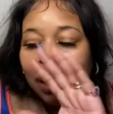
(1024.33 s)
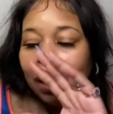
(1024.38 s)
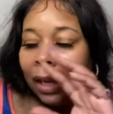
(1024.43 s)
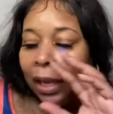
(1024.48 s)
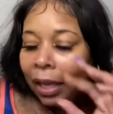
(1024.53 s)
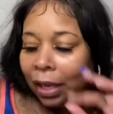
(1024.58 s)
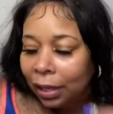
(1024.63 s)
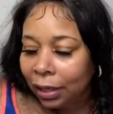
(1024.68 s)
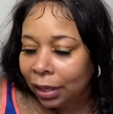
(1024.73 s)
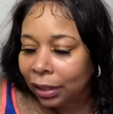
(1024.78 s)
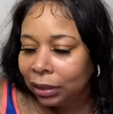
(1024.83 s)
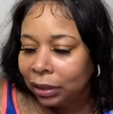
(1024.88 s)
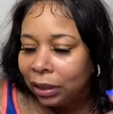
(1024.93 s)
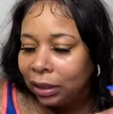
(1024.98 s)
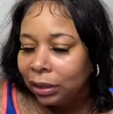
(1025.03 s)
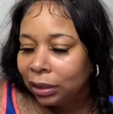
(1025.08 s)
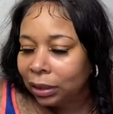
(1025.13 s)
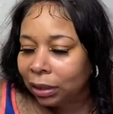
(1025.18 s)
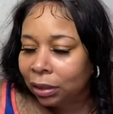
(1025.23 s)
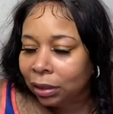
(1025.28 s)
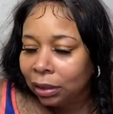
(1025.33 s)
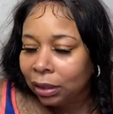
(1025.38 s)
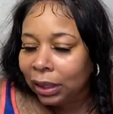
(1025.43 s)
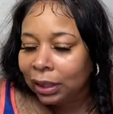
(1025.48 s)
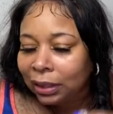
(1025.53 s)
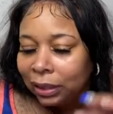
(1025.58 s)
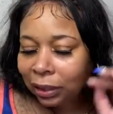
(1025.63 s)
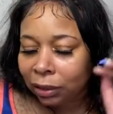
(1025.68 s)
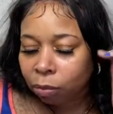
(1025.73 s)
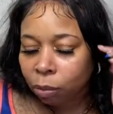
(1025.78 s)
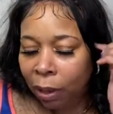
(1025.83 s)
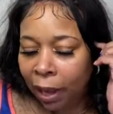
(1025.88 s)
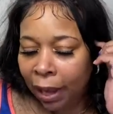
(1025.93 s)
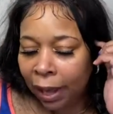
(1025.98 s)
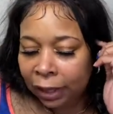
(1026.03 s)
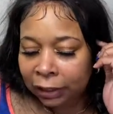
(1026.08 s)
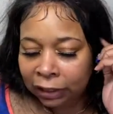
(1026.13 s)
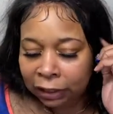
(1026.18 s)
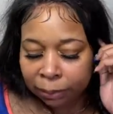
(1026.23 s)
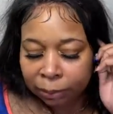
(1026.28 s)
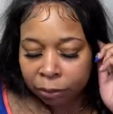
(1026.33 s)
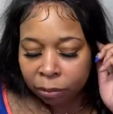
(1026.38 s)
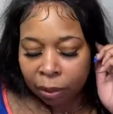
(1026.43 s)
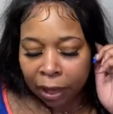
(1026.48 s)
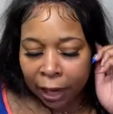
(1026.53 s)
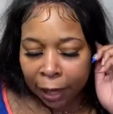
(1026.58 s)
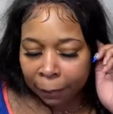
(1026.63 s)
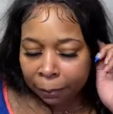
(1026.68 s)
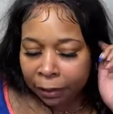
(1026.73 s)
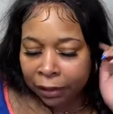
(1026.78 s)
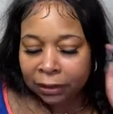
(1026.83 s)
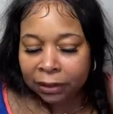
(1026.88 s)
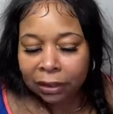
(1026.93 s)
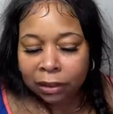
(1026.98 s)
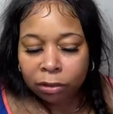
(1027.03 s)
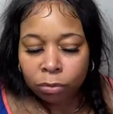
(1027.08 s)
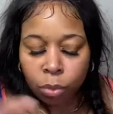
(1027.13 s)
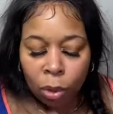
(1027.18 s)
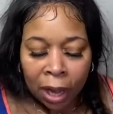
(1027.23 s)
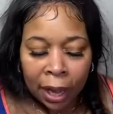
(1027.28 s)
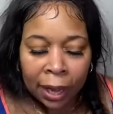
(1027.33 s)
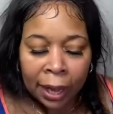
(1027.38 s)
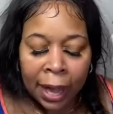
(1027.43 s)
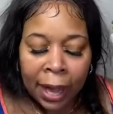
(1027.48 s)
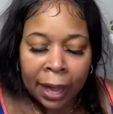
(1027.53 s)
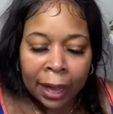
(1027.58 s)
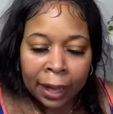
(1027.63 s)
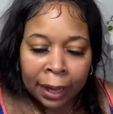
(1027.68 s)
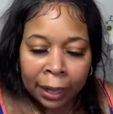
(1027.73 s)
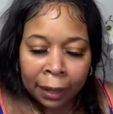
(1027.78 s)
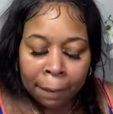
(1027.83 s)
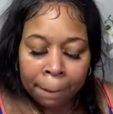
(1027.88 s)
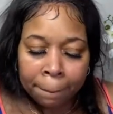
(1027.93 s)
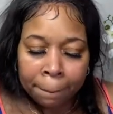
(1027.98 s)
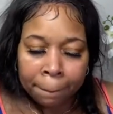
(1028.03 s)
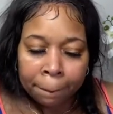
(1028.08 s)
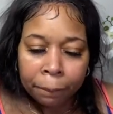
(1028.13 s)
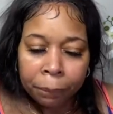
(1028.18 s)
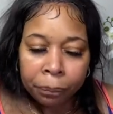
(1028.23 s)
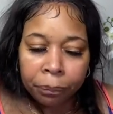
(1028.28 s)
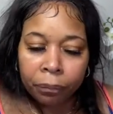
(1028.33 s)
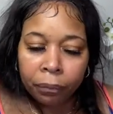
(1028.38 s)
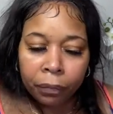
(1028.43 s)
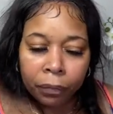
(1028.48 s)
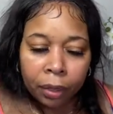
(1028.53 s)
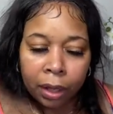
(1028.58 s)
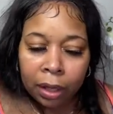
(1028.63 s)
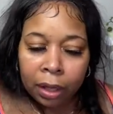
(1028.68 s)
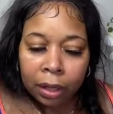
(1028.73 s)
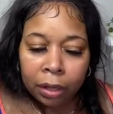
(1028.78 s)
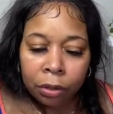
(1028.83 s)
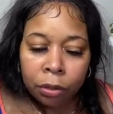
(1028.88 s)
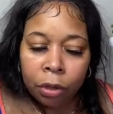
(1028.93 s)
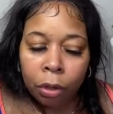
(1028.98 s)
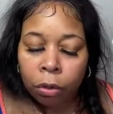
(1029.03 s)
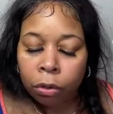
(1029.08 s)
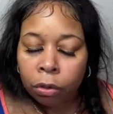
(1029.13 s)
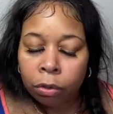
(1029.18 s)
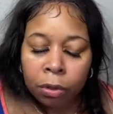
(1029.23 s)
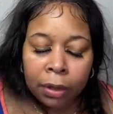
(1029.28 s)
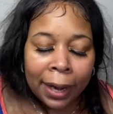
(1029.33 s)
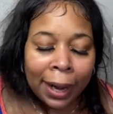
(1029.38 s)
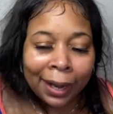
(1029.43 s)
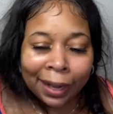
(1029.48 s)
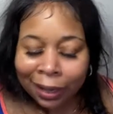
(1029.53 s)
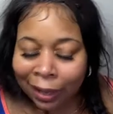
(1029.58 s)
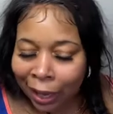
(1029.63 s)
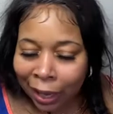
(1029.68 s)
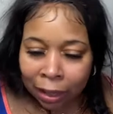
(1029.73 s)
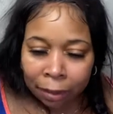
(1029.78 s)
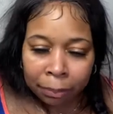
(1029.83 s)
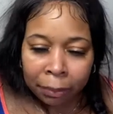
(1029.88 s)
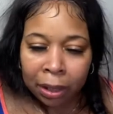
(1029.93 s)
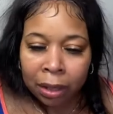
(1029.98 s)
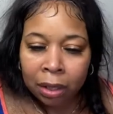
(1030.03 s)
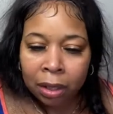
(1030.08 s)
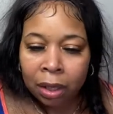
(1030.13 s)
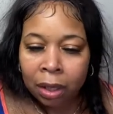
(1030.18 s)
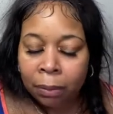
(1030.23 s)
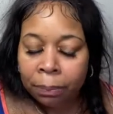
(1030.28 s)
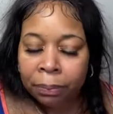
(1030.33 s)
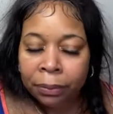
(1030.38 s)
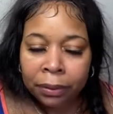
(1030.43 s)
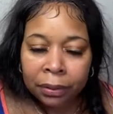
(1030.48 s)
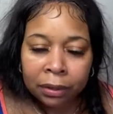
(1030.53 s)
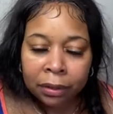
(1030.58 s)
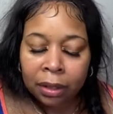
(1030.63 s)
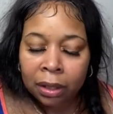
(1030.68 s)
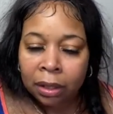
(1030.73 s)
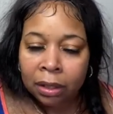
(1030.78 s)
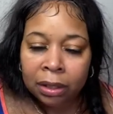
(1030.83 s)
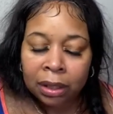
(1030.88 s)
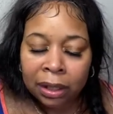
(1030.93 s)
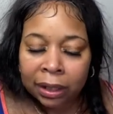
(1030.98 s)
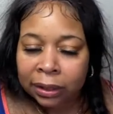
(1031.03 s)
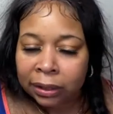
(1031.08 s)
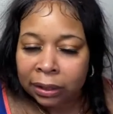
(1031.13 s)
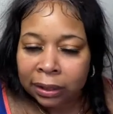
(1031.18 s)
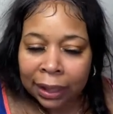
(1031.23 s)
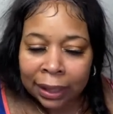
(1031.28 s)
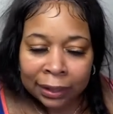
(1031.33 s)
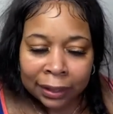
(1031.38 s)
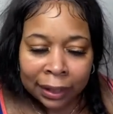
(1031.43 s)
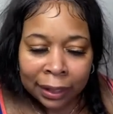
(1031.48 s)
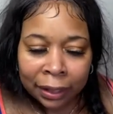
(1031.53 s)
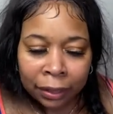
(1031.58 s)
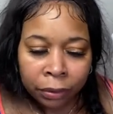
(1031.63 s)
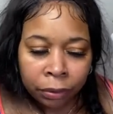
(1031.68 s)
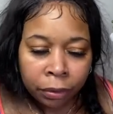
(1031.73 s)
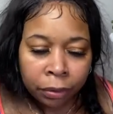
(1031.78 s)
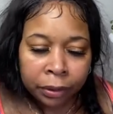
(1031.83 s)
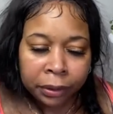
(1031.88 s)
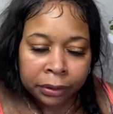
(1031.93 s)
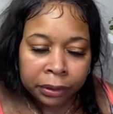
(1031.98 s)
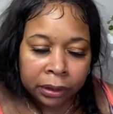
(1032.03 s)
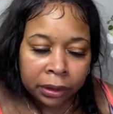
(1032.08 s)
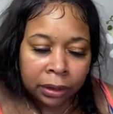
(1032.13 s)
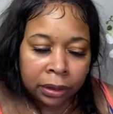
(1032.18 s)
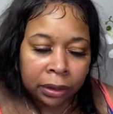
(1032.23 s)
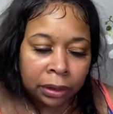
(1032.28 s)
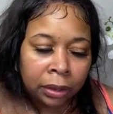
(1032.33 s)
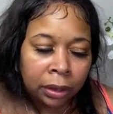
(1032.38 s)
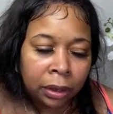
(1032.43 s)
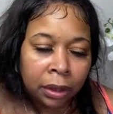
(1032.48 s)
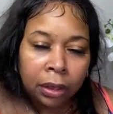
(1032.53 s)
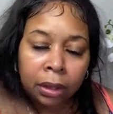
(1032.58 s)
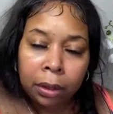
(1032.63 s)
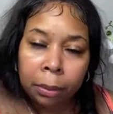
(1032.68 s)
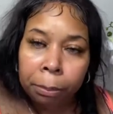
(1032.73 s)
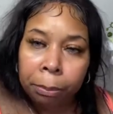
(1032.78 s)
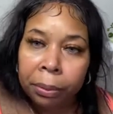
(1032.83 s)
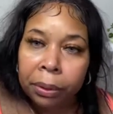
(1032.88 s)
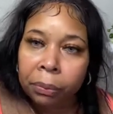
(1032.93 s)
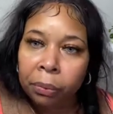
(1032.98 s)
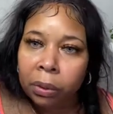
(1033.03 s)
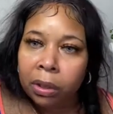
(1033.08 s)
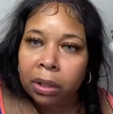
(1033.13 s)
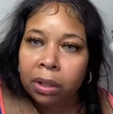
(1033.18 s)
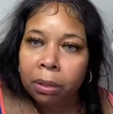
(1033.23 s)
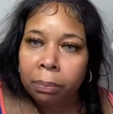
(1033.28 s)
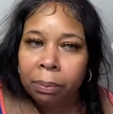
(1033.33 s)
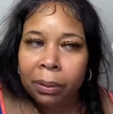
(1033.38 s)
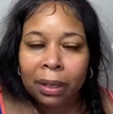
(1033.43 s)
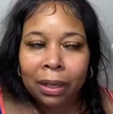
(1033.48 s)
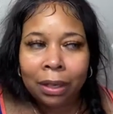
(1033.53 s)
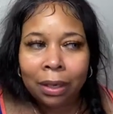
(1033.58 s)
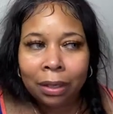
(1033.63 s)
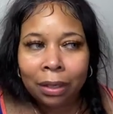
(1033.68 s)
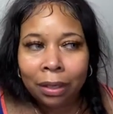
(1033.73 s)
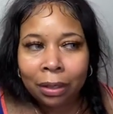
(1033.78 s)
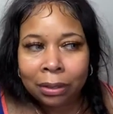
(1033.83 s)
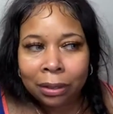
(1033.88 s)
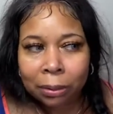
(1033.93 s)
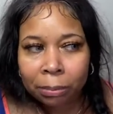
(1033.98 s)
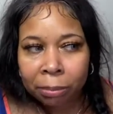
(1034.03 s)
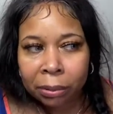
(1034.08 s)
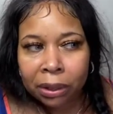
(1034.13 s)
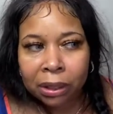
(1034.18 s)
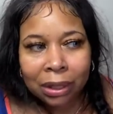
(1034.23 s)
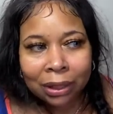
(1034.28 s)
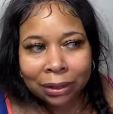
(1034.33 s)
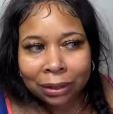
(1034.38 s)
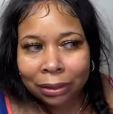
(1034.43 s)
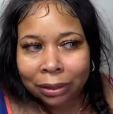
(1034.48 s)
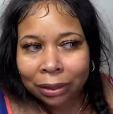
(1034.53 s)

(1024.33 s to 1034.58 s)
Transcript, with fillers: And this is this is why I subscribe. This is why I, you know, you gotta like makeup and and things like that in order to be willing to pay it. And to me, it's